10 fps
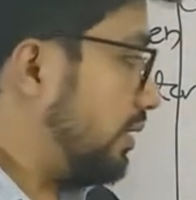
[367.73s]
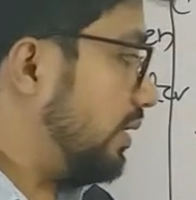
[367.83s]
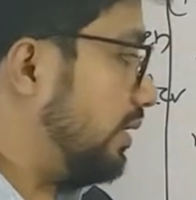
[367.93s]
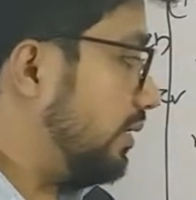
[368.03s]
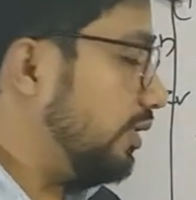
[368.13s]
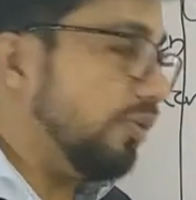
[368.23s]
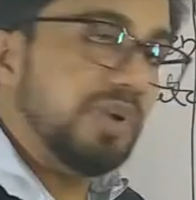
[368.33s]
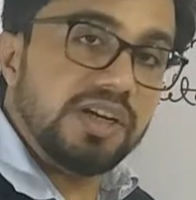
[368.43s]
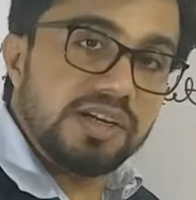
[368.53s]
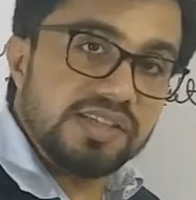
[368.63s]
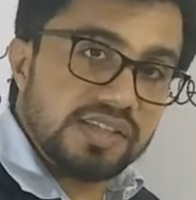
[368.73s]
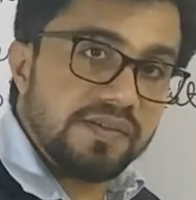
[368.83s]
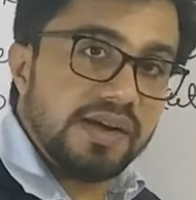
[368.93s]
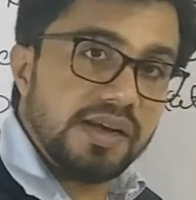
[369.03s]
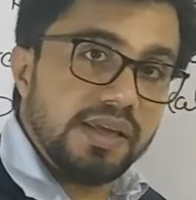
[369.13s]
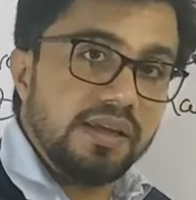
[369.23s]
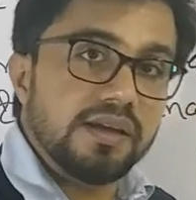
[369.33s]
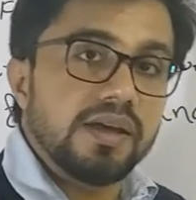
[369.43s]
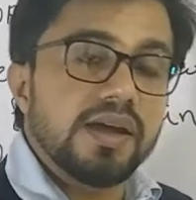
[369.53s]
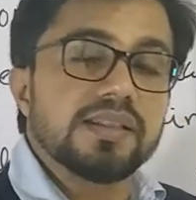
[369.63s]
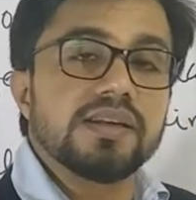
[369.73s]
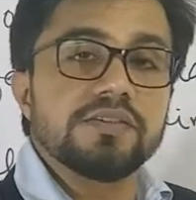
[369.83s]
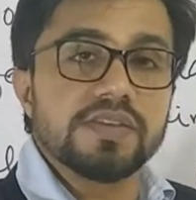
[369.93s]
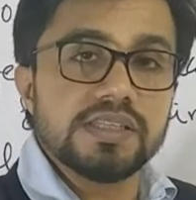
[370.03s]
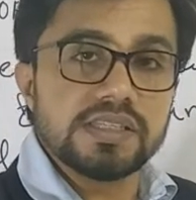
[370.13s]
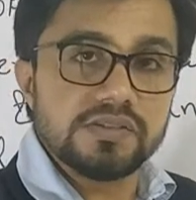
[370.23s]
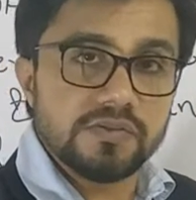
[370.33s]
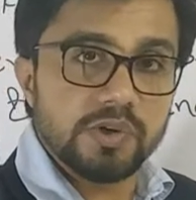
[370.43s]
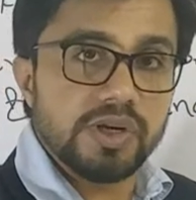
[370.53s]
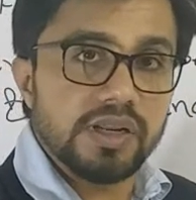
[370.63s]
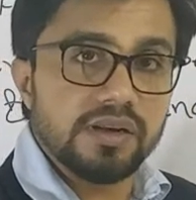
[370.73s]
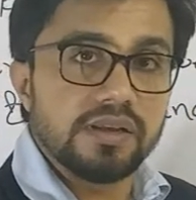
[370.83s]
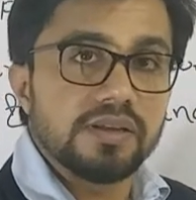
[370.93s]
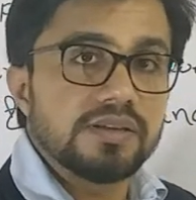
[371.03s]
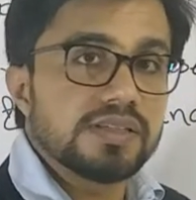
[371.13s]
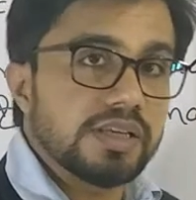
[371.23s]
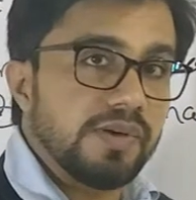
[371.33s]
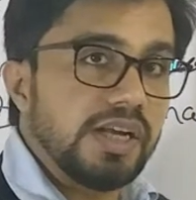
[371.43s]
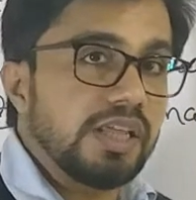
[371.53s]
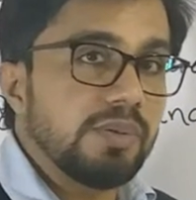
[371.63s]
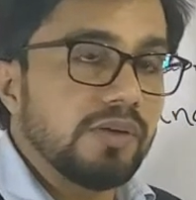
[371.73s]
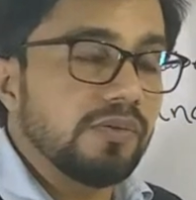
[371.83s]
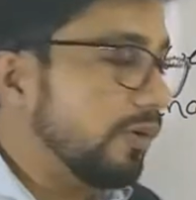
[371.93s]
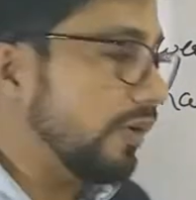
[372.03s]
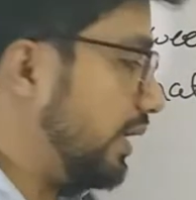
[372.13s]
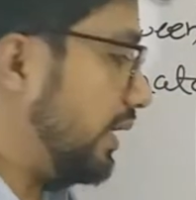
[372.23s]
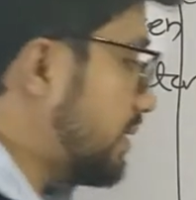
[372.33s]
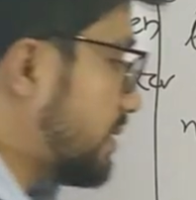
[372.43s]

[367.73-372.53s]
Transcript: the numerator is 70 and the difference is 14. 70 by 14